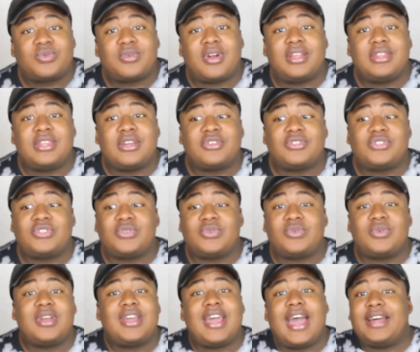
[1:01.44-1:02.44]
tour on there
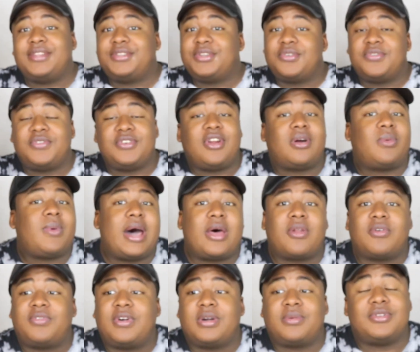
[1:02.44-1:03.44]
soon. I did a video on why I
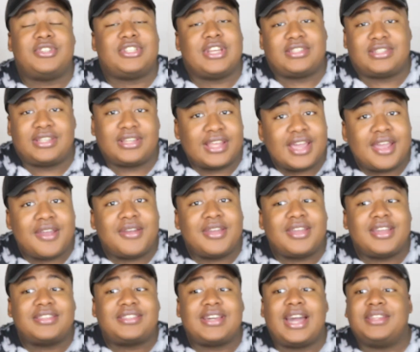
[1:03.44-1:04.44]
don't fuck with Jess
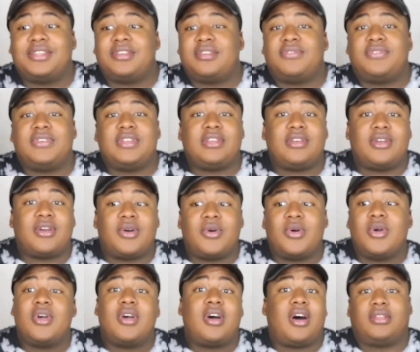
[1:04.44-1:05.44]
Hilarious. I did a
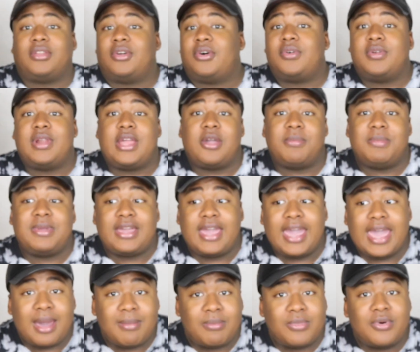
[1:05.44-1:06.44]
video on the whole Naomi
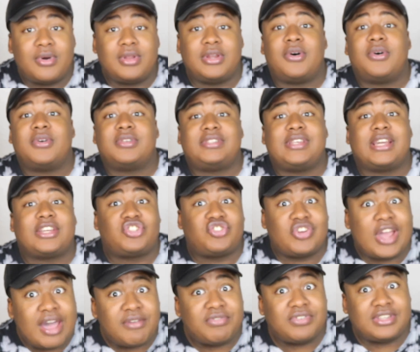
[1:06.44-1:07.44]
Campbell and the whole sex
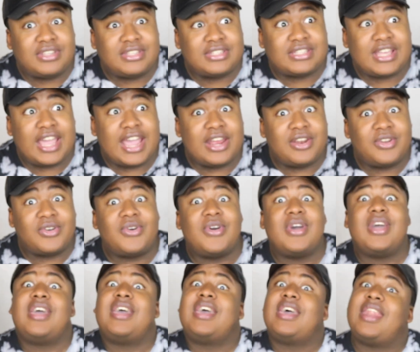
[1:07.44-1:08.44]
trafficking
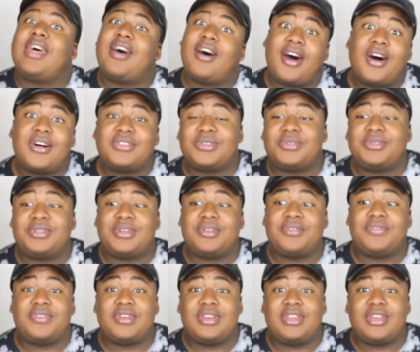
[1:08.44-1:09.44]
scandal. And I also did
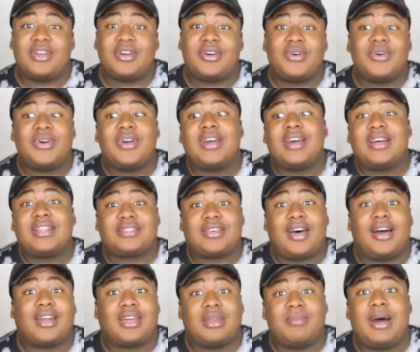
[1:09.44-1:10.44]
a video
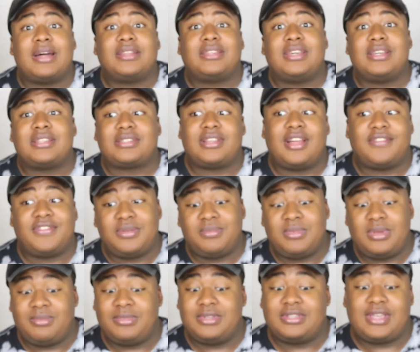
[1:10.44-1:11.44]
talking about the It's Lovely
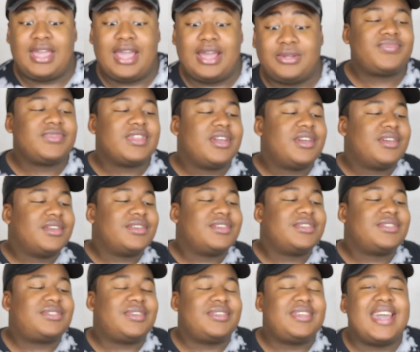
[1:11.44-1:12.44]
Mimi scandal.
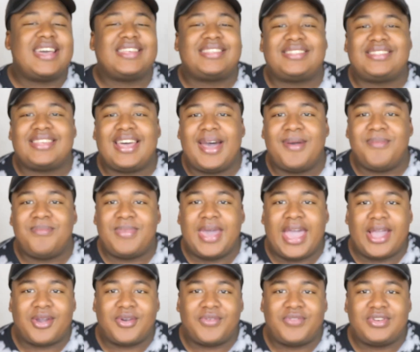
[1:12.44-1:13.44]
So yes, I'm
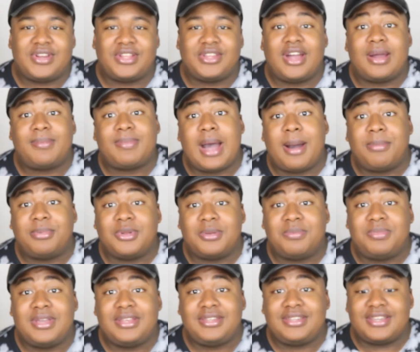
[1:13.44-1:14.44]
back with another unpopular
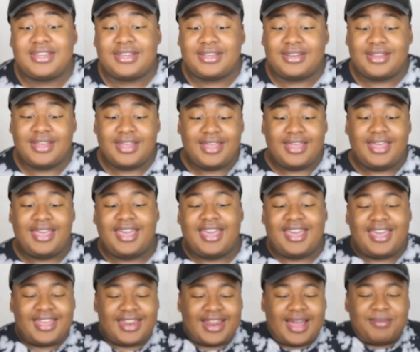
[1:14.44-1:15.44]
opinion,
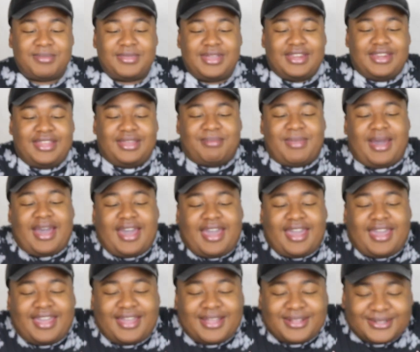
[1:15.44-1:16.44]
and I'm eating
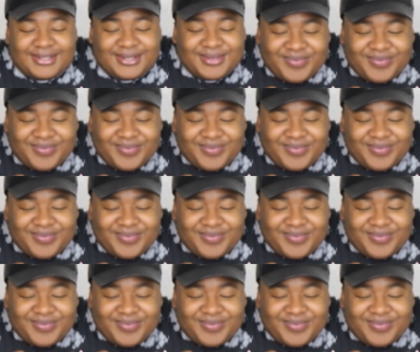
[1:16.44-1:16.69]
my